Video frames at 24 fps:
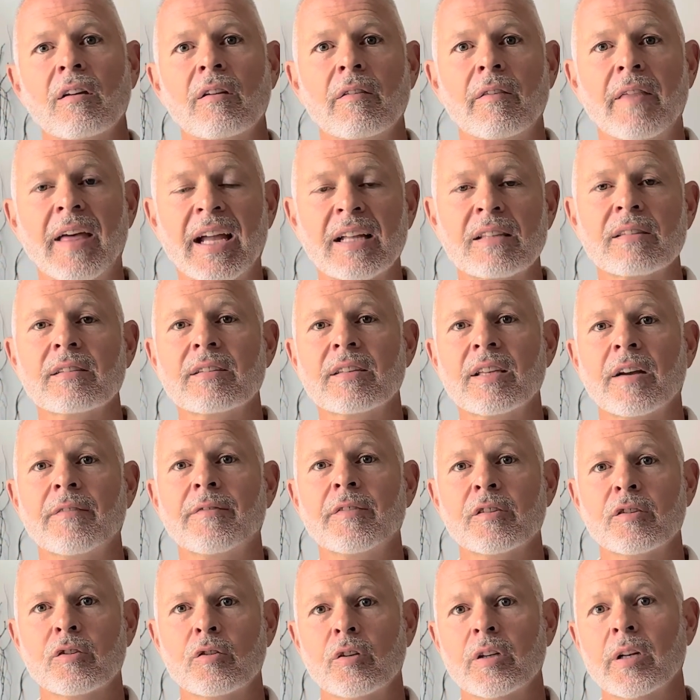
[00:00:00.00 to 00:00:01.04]
That stuff
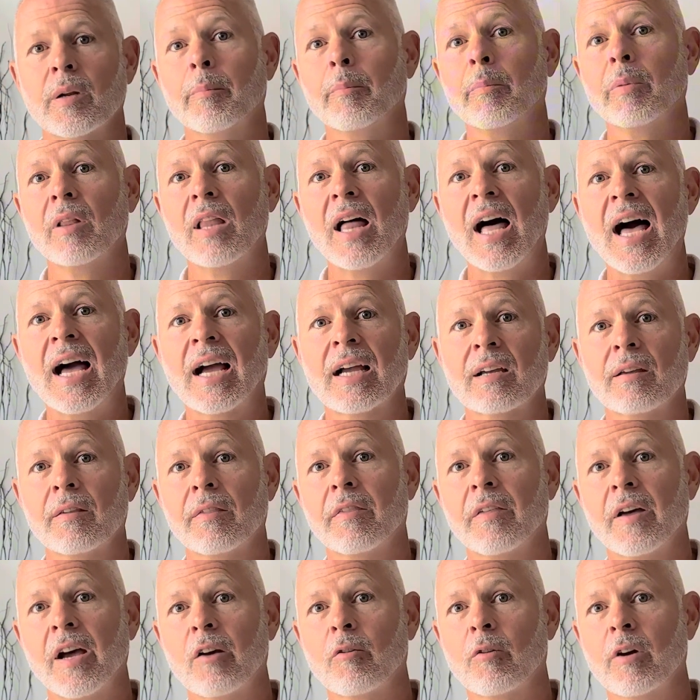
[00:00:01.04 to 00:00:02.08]
is going to block
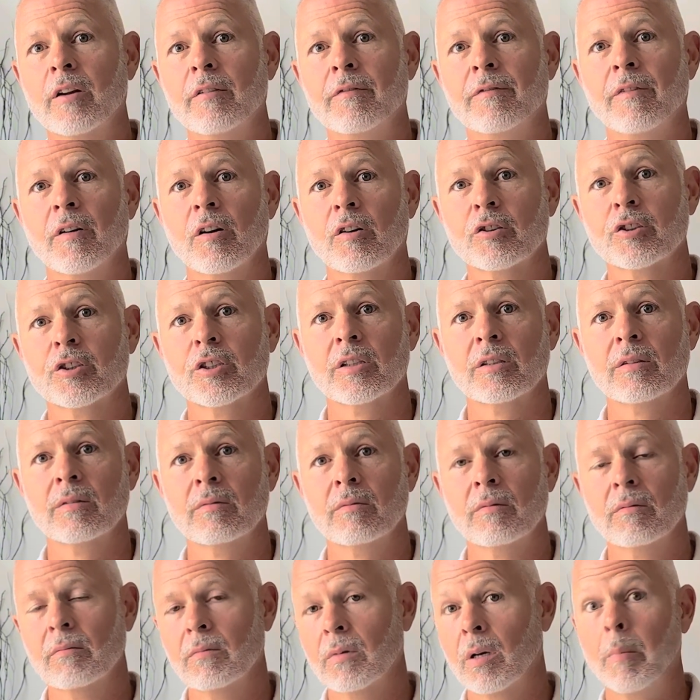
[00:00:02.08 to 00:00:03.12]
thyroid function,
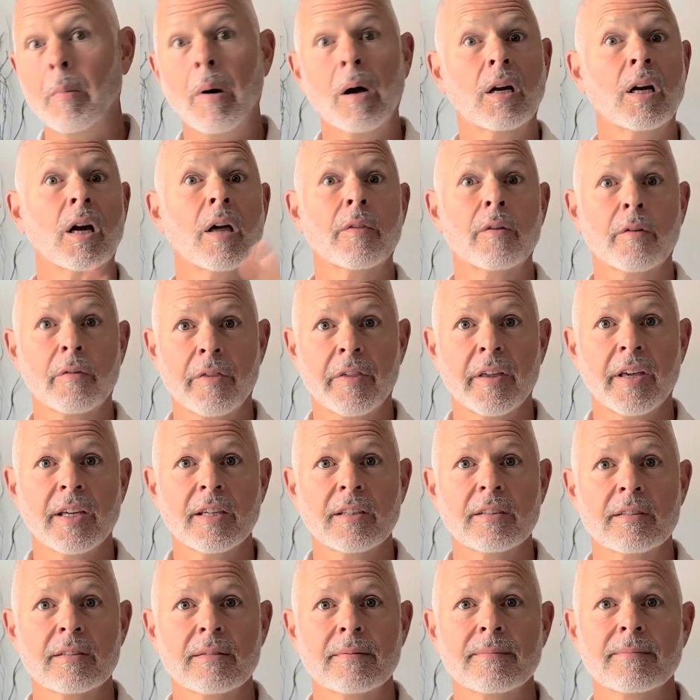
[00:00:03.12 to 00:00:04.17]
among other
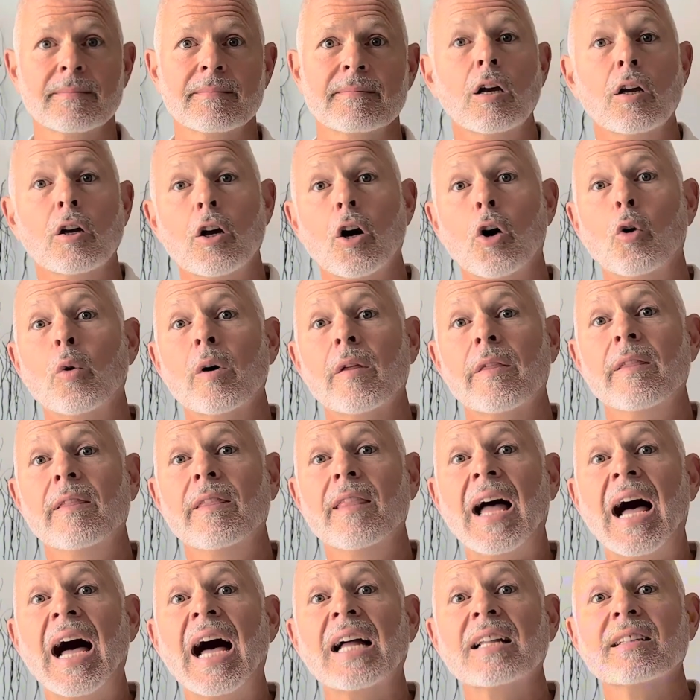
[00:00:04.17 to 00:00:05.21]
things. Go with
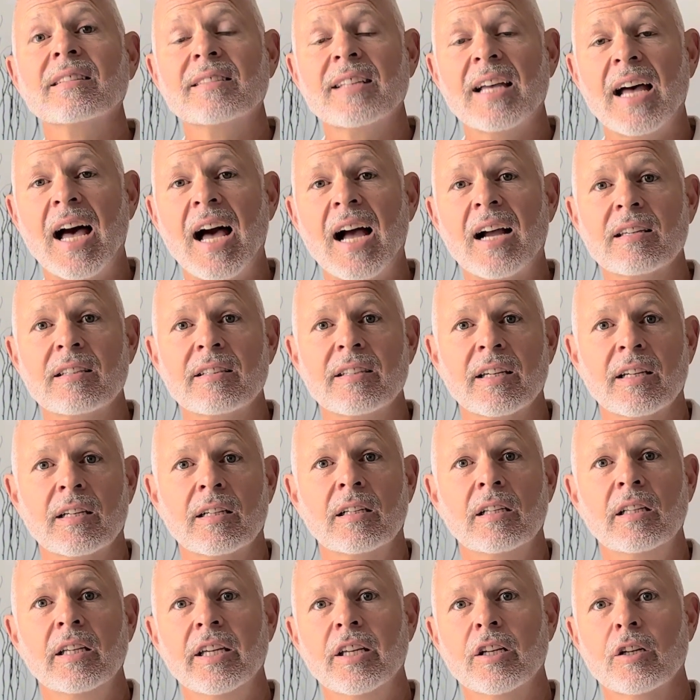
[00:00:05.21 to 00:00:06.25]
non-toxic
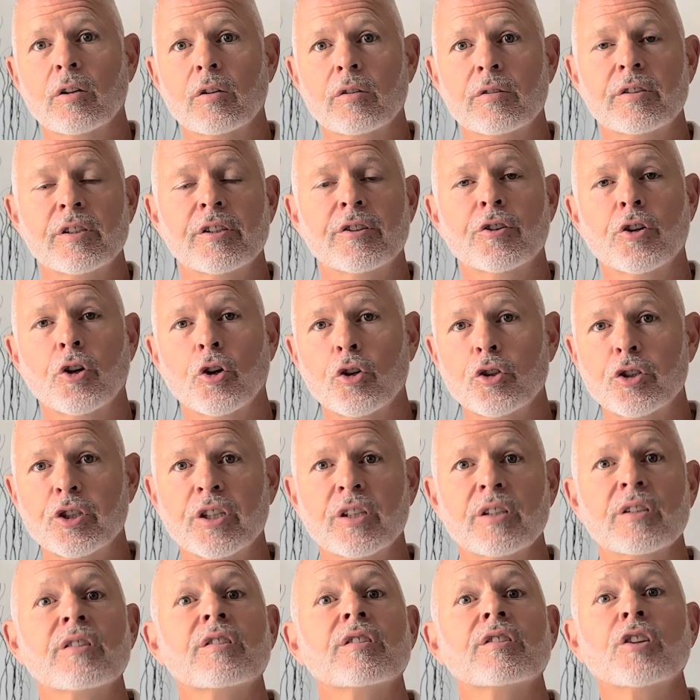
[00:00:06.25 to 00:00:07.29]
cleaners,
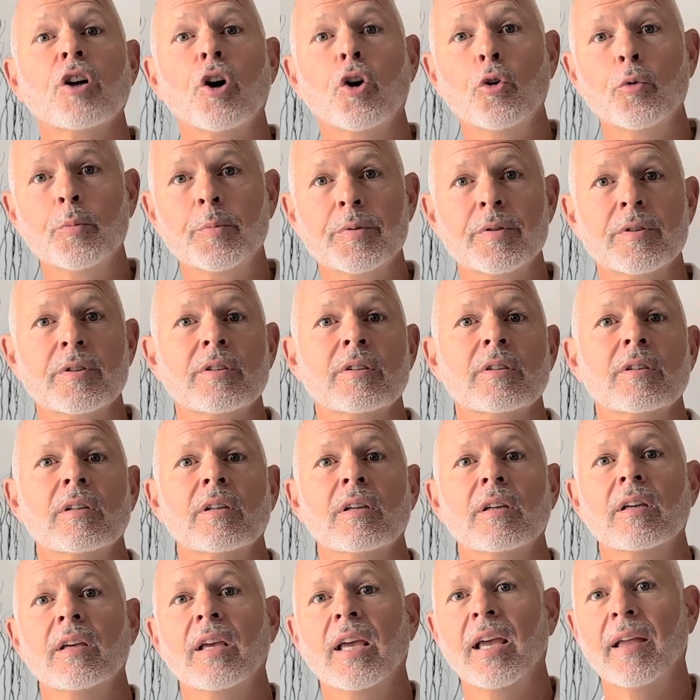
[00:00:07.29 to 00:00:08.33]
detergents, soaps,
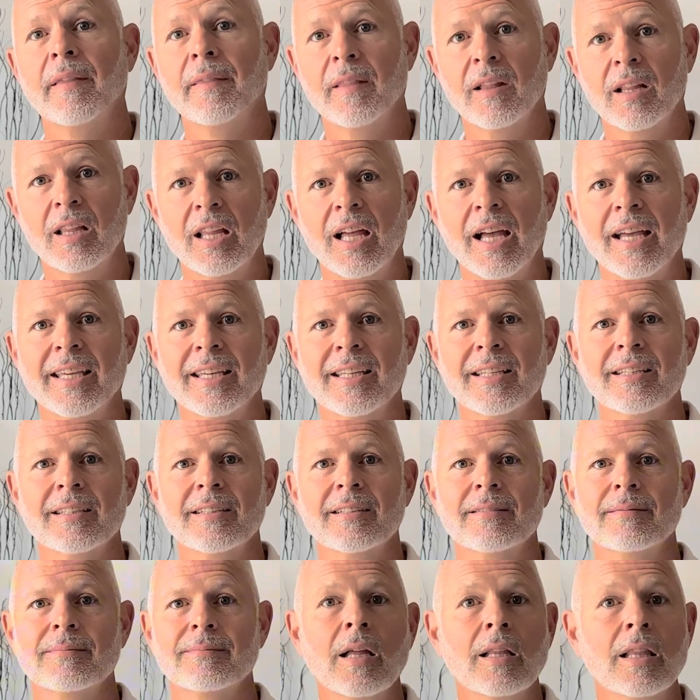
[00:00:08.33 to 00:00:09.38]
and the like.
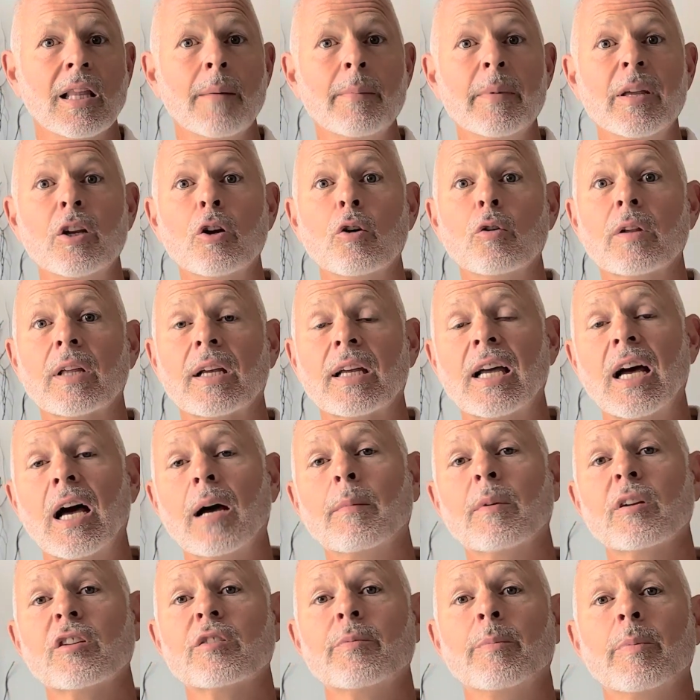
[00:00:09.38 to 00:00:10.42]
Let me know in the
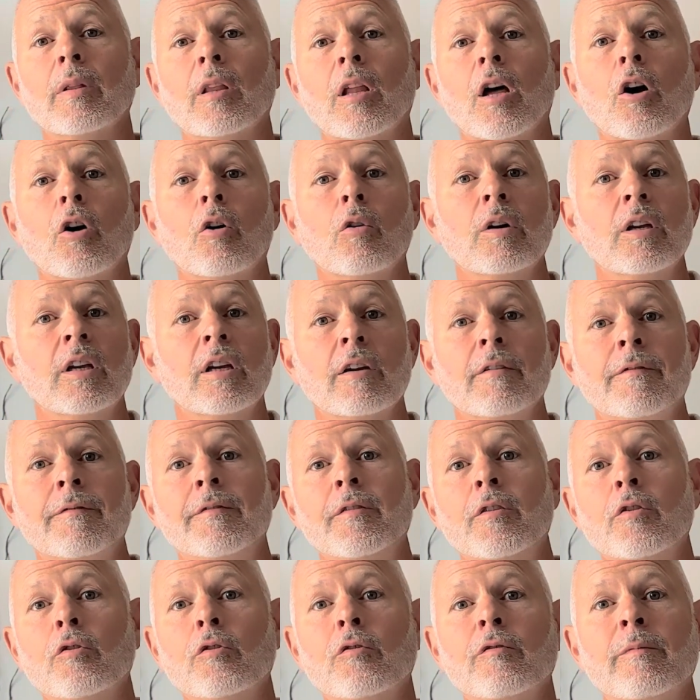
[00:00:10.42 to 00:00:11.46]
comments below if
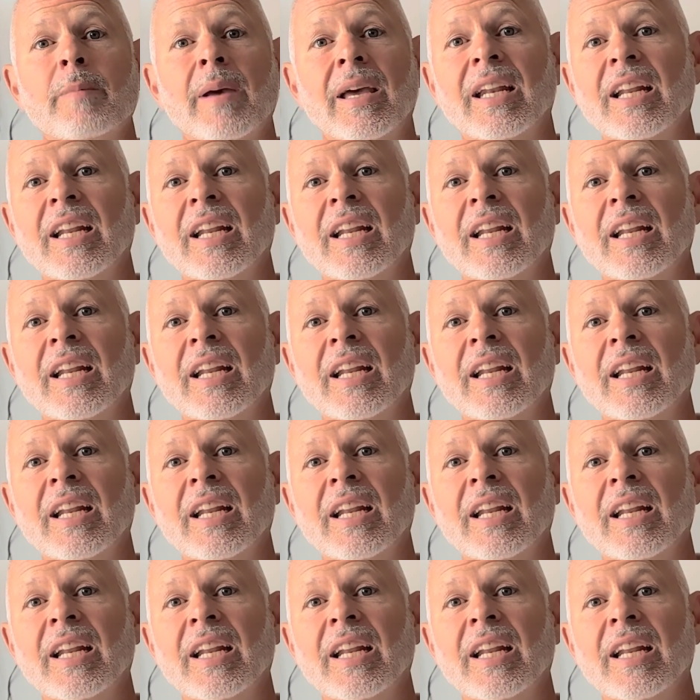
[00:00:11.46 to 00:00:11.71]
you've made